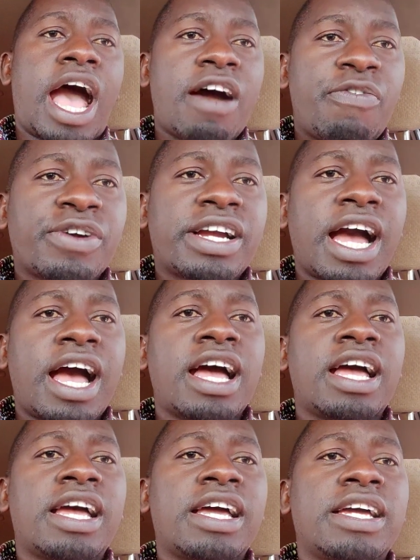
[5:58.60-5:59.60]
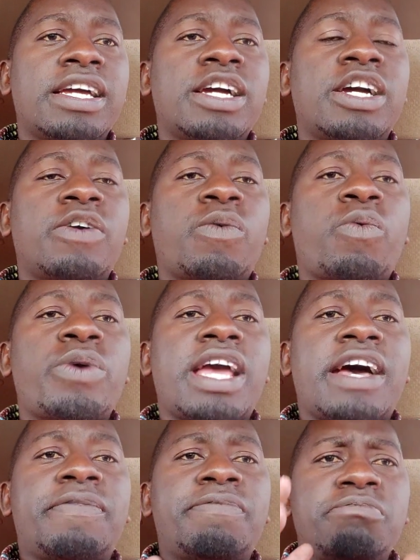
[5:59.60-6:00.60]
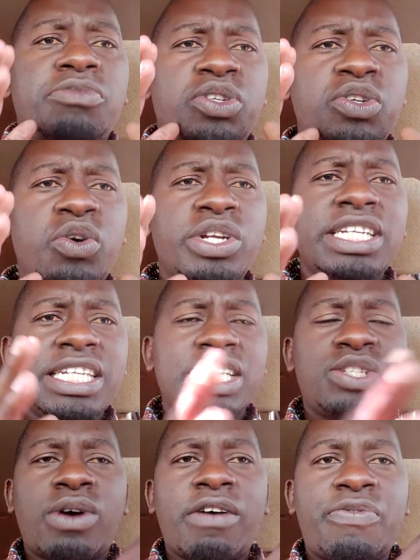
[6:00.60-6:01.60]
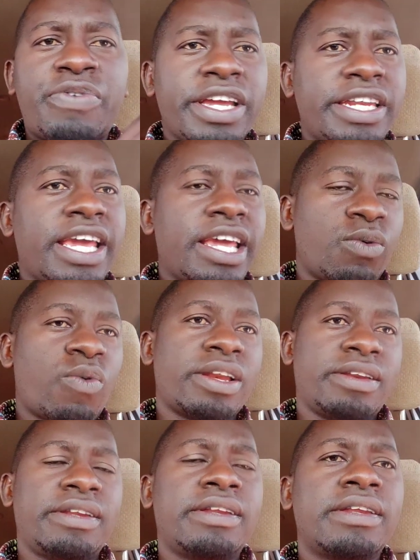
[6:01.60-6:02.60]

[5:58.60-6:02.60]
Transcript: Africa, we have no need to afraid anyone.